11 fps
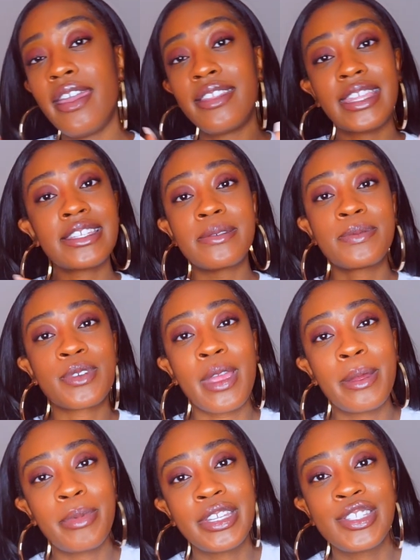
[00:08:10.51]
Hit that
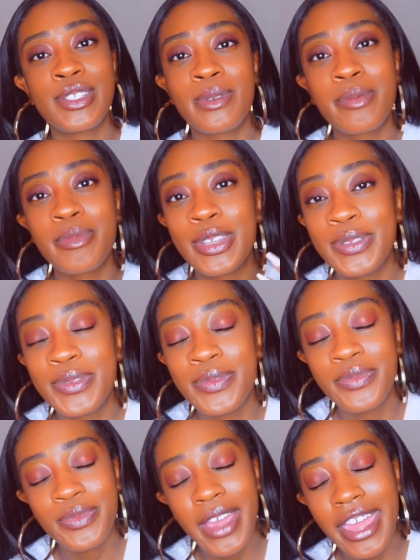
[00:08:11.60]
subscribe button so we can be
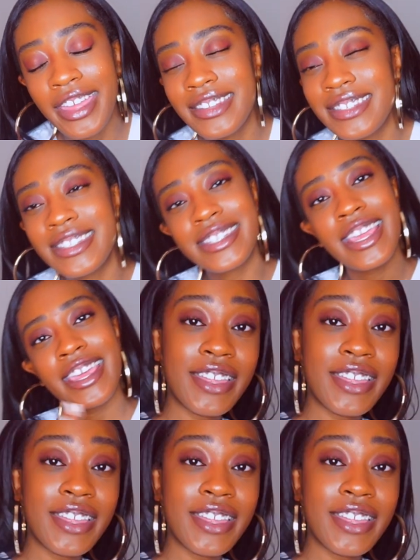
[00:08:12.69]
YouTube friends.